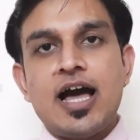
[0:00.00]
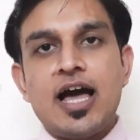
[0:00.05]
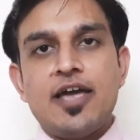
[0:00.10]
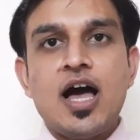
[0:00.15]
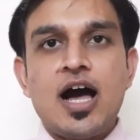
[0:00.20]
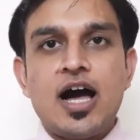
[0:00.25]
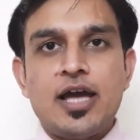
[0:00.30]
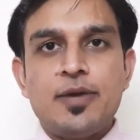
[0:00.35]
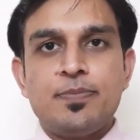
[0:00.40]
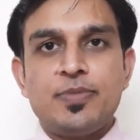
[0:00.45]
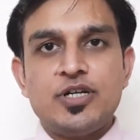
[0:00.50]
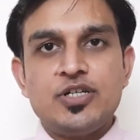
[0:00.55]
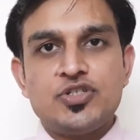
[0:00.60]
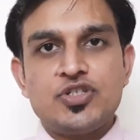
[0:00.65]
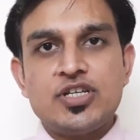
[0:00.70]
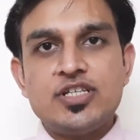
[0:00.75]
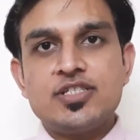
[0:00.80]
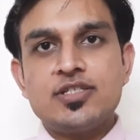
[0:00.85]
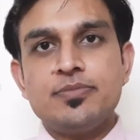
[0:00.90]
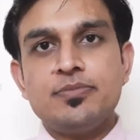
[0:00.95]
If I
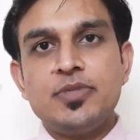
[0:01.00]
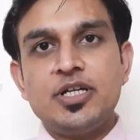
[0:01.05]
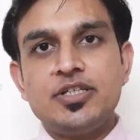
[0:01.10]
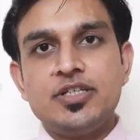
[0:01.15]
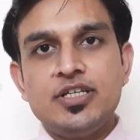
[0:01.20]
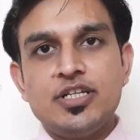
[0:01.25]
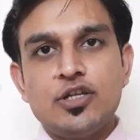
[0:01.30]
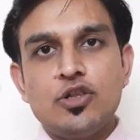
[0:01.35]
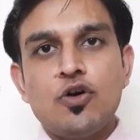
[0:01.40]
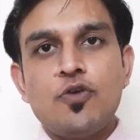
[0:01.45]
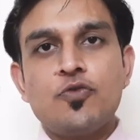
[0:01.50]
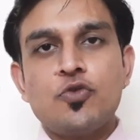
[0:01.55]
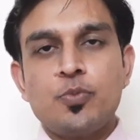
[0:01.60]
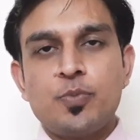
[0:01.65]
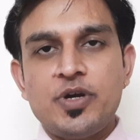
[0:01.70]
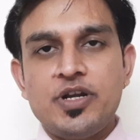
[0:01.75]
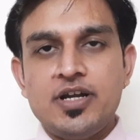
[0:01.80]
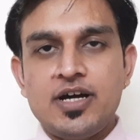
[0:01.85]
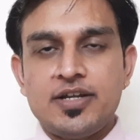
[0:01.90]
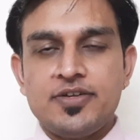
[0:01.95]
purchased a material of
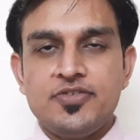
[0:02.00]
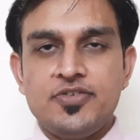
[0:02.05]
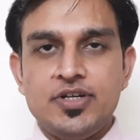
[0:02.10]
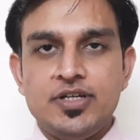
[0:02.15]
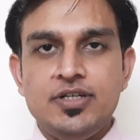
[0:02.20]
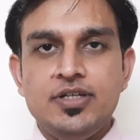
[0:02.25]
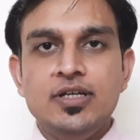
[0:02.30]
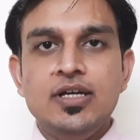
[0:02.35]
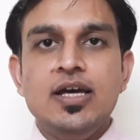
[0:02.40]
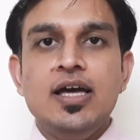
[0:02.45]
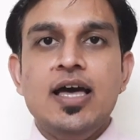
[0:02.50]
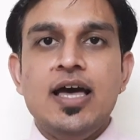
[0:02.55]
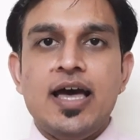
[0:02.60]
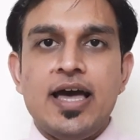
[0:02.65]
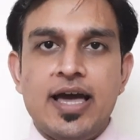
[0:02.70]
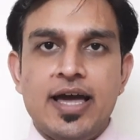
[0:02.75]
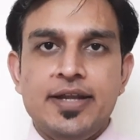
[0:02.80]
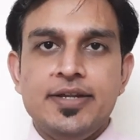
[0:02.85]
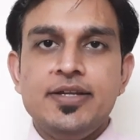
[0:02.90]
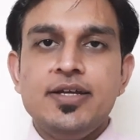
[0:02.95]
rupees 100
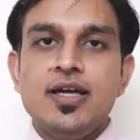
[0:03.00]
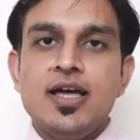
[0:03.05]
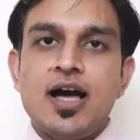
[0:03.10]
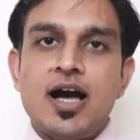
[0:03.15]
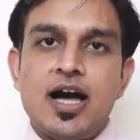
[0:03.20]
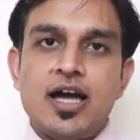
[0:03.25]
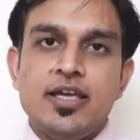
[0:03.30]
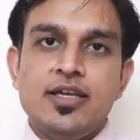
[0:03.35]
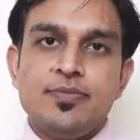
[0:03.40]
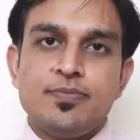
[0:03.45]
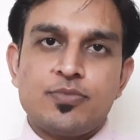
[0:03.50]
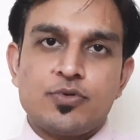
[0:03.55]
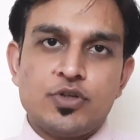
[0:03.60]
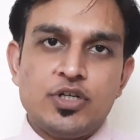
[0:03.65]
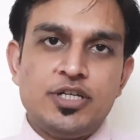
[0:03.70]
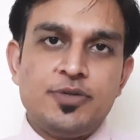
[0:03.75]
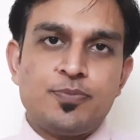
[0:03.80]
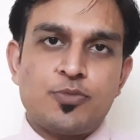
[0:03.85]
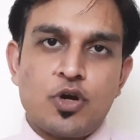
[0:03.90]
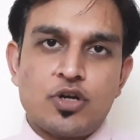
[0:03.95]
and I
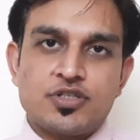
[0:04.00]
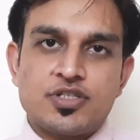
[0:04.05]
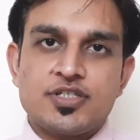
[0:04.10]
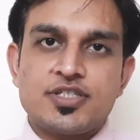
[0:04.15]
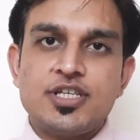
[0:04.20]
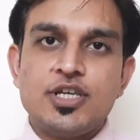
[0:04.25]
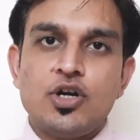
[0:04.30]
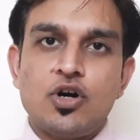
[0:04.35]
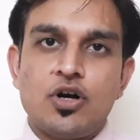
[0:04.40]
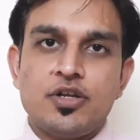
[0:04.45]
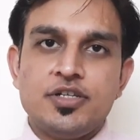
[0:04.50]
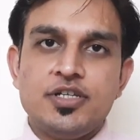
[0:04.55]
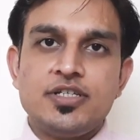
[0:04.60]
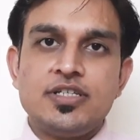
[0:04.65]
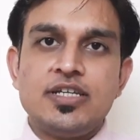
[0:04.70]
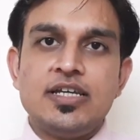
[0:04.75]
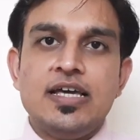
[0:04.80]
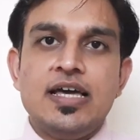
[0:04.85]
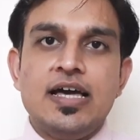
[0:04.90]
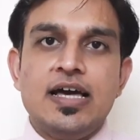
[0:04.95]
did processing on
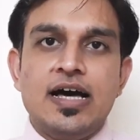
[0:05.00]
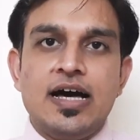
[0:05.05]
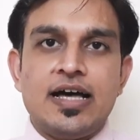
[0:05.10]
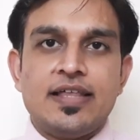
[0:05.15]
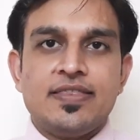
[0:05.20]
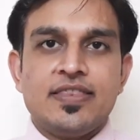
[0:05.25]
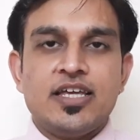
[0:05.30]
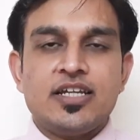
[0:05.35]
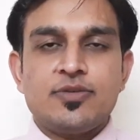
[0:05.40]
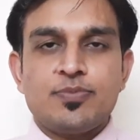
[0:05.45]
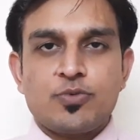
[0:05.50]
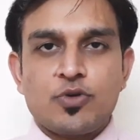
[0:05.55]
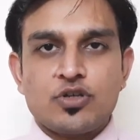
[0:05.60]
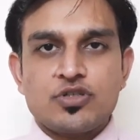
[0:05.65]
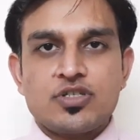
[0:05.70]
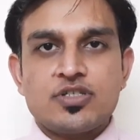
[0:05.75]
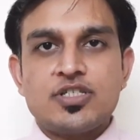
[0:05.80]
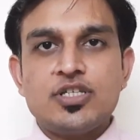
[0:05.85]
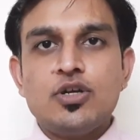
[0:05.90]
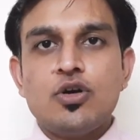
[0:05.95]
it, and that
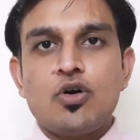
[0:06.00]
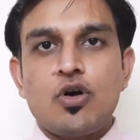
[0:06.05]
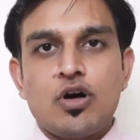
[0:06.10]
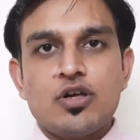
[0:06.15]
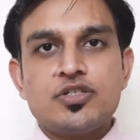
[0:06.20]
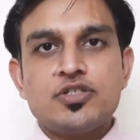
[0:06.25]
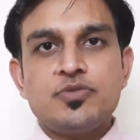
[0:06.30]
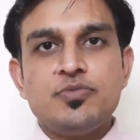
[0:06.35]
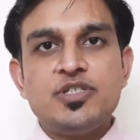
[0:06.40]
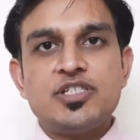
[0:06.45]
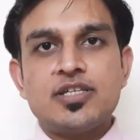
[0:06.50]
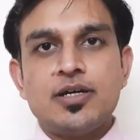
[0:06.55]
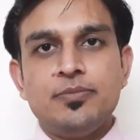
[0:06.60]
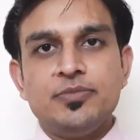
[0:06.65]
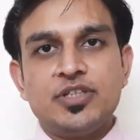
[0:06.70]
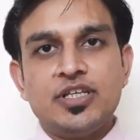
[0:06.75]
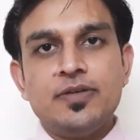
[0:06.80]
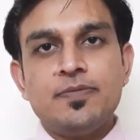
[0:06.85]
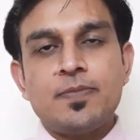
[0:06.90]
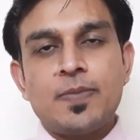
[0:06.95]
processing cost me
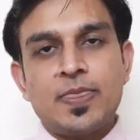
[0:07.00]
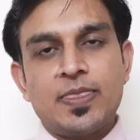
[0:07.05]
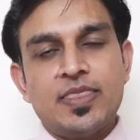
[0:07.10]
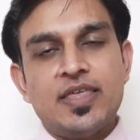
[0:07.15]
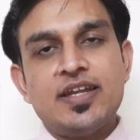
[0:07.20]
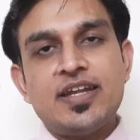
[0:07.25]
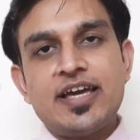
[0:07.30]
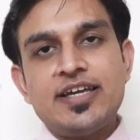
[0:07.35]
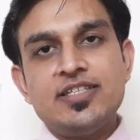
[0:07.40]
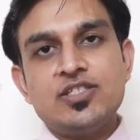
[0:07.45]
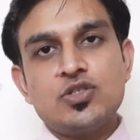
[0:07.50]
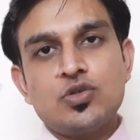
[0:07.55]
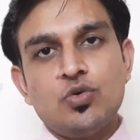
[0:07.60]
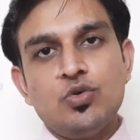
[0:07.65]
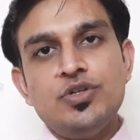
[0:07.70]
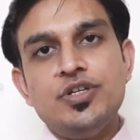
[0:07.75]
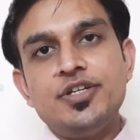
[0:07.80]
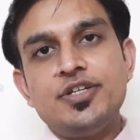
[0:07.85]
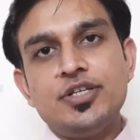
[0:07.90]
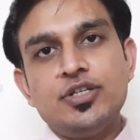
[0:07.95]
something, then I
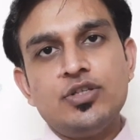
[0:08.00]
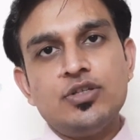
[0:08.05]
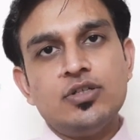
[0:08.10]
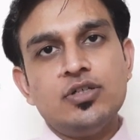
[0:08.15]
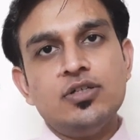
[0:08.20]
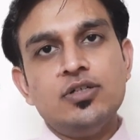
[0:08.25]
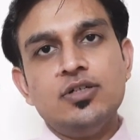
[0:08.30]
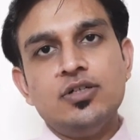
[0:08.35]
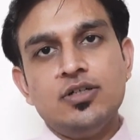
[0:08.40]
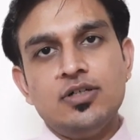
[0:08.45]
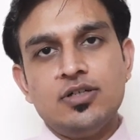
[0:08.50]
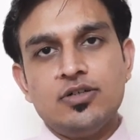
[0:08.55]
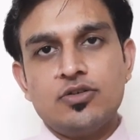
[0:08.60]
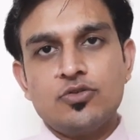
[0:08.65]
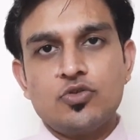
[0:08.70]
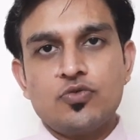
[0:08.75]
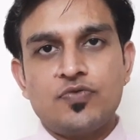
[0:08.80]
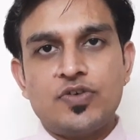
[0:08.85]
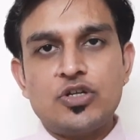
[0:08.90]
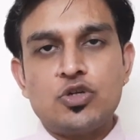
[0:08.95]
sold it in the
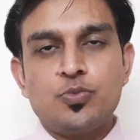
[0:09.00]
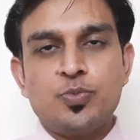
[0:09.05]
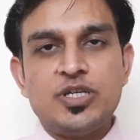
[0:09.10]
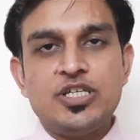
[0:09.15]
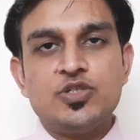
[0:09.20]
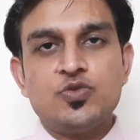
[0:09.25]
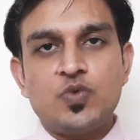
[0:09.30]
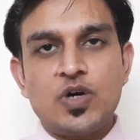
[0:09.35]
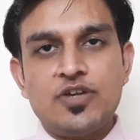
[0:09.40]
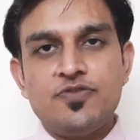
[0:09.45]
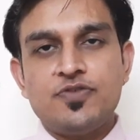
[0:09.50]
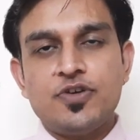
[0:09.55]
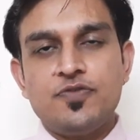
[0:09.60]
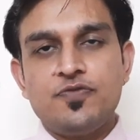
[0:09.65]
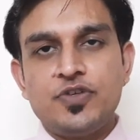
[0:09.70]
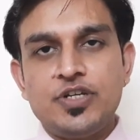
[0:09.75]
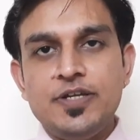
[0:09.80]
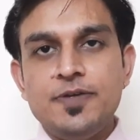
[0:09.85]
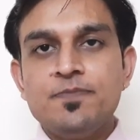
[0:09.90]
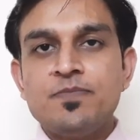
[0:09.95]
rupees
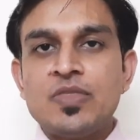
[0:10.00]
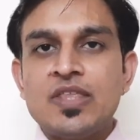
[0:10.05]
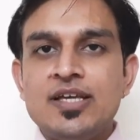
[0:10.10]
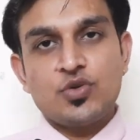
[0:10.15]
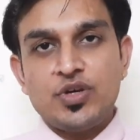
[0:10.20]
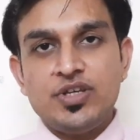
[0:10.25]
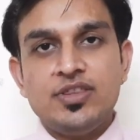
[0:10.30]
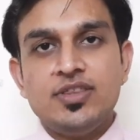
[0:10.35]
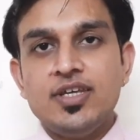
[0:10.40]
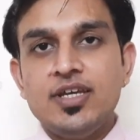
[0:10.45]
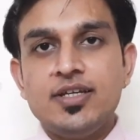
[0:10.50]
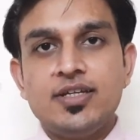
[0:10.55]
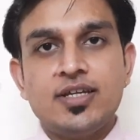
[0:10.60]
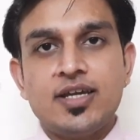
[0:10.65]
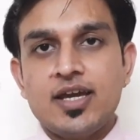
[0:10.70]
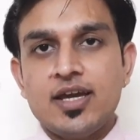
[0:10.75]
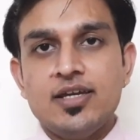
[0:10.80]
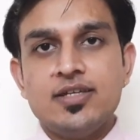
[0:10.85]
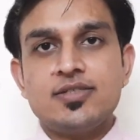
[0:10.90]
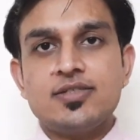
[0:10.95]
150. So in
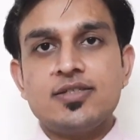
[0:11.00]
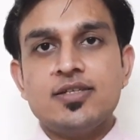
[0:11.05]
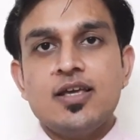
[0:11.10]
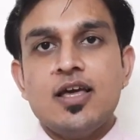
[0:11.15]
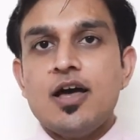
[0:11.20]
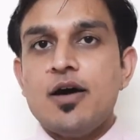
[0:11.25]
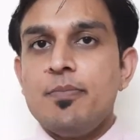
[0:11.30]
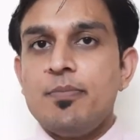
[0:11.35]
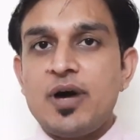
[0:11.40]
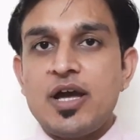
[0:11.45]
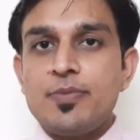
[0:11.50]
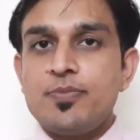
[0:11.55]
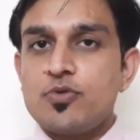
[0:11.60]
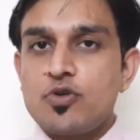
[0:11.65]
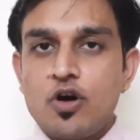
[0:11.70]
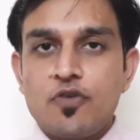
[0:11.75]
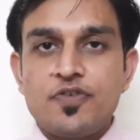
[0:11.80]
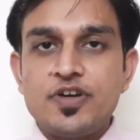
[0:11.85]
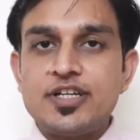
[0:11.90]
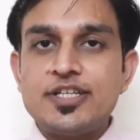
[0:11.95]
that case, my
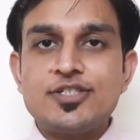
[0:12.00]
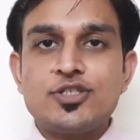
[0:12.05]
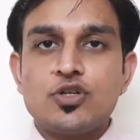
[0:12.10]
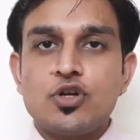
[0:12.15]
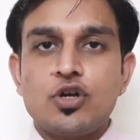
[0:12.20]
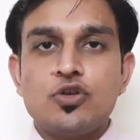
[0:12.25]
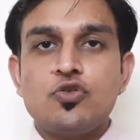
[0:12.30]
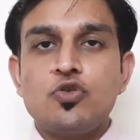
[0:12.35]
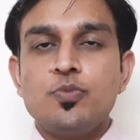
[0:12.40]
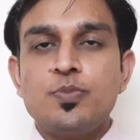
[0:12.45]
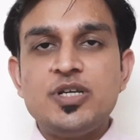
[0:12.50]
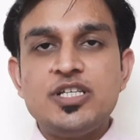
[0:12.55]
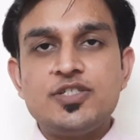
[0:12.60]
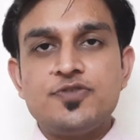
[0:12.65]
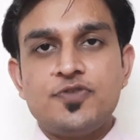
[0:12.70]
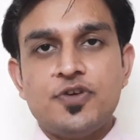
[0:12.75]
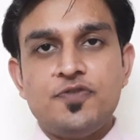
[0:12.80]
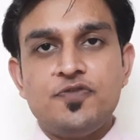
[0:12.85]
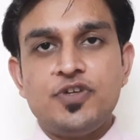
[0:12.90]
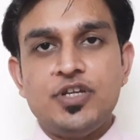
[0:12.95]
profit is not
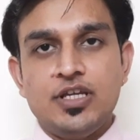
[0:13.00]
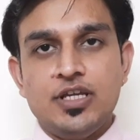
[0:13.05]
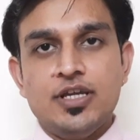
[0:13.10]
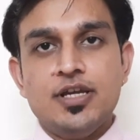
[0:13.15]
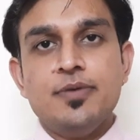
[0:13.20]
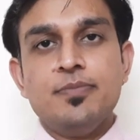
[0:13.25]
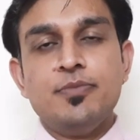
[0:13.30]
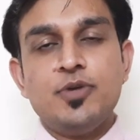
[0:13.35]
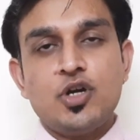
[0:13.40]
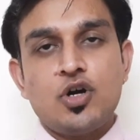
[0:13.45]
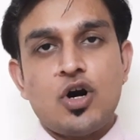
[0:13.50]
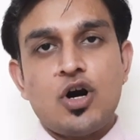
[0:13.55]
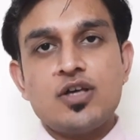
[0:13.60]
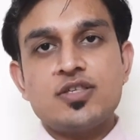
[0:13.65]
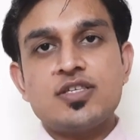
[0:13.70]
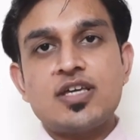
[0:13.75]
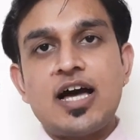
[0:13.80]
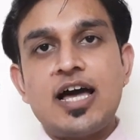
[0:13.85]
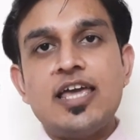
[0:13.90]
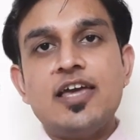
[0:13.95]
rupees 50
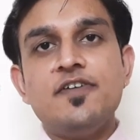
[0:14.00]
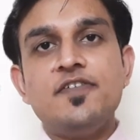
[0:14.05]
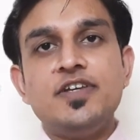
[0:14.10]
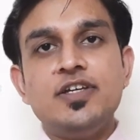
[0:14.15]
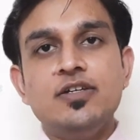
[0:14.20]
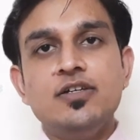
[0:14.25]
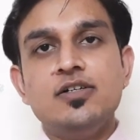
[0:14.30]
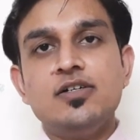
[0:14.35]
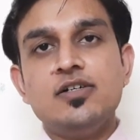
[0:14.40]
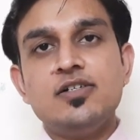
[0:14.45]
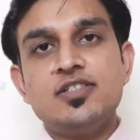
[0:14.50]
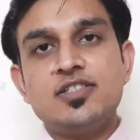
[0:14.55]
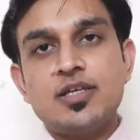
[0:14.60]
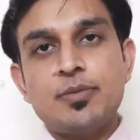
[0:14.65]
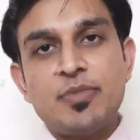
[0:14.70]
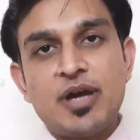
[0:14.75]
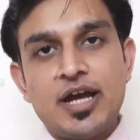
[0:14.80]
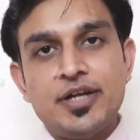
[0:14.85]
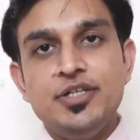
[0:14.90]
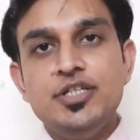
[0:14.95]
because I have incurred
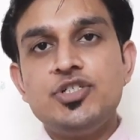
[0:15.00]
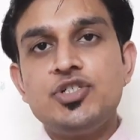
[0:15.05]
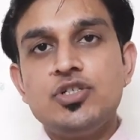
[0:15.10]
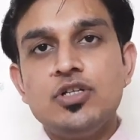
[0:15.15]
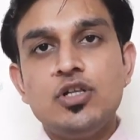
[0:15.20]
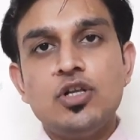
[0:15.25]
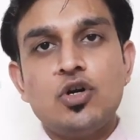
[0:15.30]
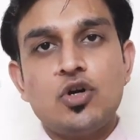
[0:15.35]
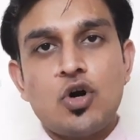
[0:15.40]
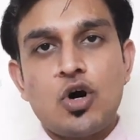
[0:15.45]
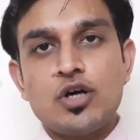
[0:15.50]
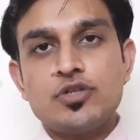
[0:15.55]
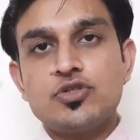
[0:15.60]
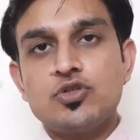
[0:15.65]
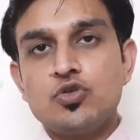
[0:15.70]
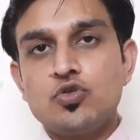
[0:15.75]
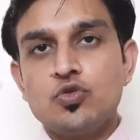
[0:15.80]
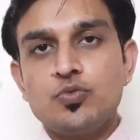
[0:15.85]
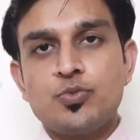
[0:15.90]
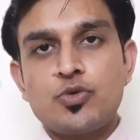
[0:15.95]
some additional
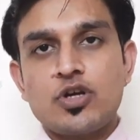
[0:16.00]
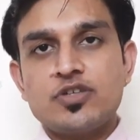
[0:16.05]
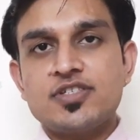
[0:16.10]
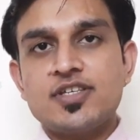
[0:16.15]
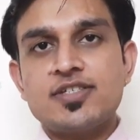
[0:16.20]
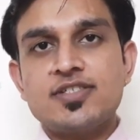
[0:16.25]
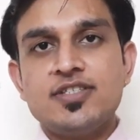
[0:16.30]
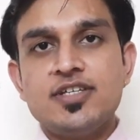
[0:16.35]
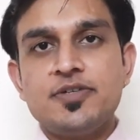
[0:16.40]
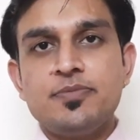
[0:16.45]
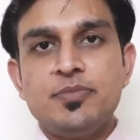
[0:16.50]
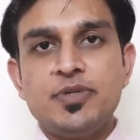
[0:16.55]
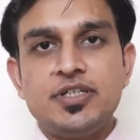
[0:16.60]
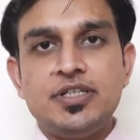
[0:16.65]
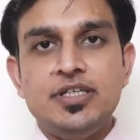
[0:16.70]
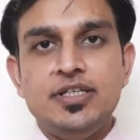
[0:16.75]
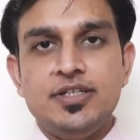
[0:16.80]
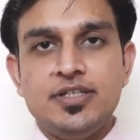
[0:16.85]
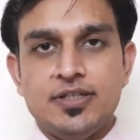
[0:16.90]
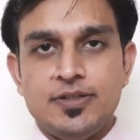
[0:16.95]
cost to process that
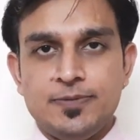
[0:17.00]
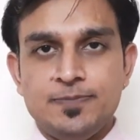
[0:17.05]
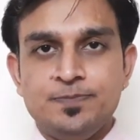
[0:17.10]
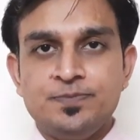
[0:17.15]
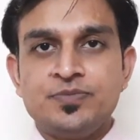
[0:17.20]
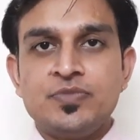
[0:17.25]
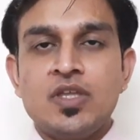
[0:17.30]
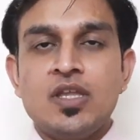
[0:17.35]
material.